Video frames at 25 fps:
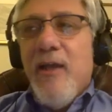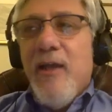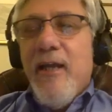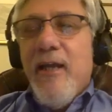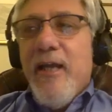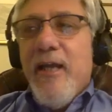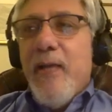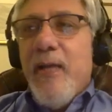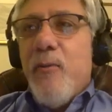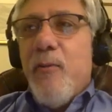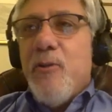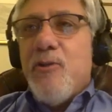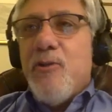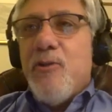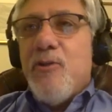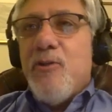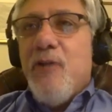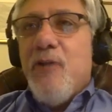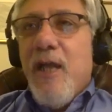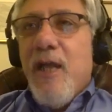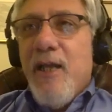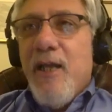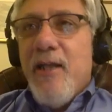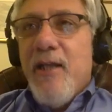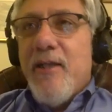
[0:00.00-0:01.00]
He was
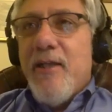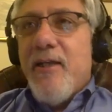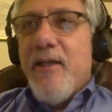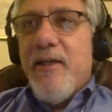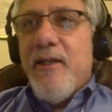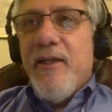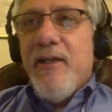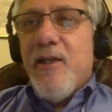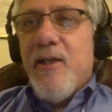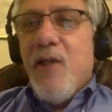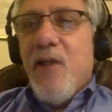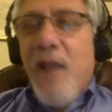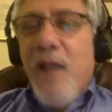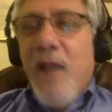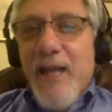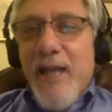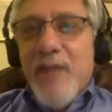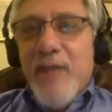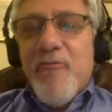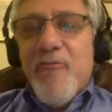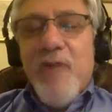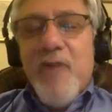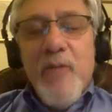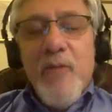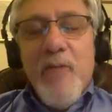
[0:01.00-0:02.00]
not liked
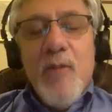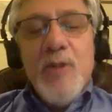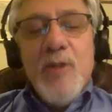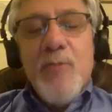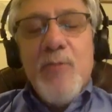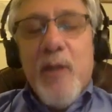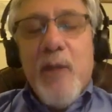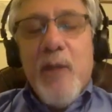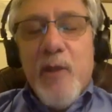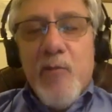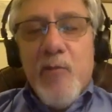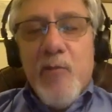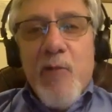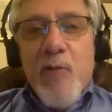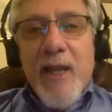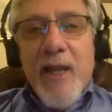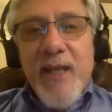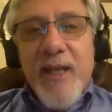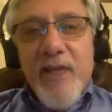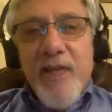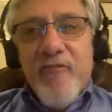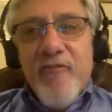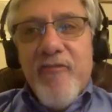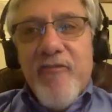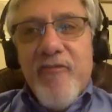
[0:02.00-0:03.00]
very much by the rank
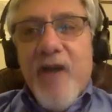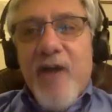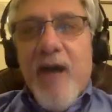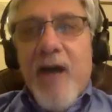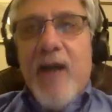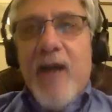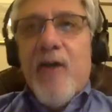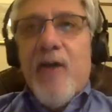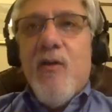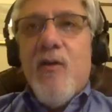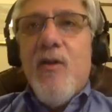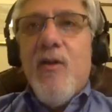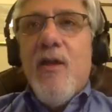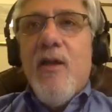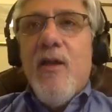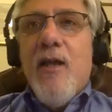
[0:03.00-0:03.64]
and file,